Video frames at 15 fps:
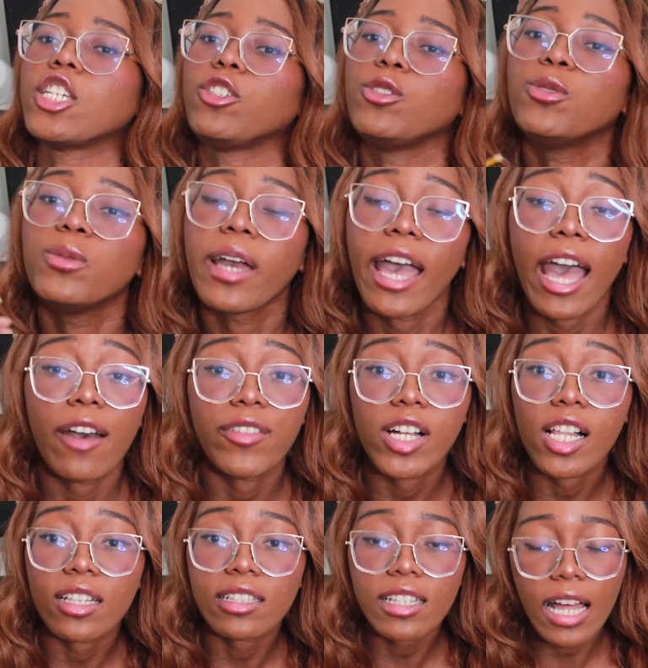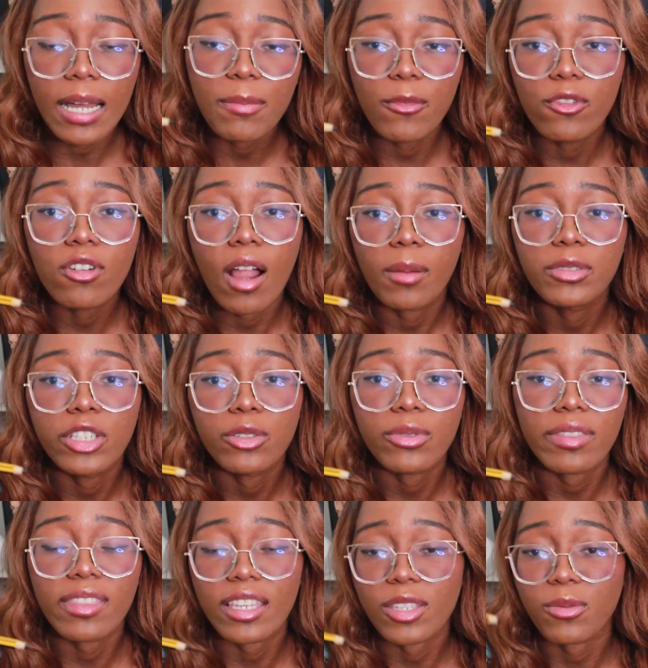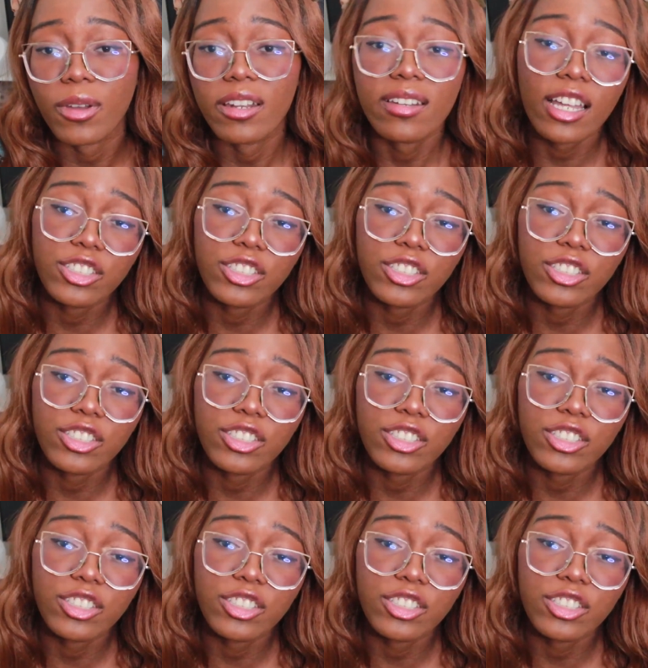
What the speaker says: you have a lot more options with this one.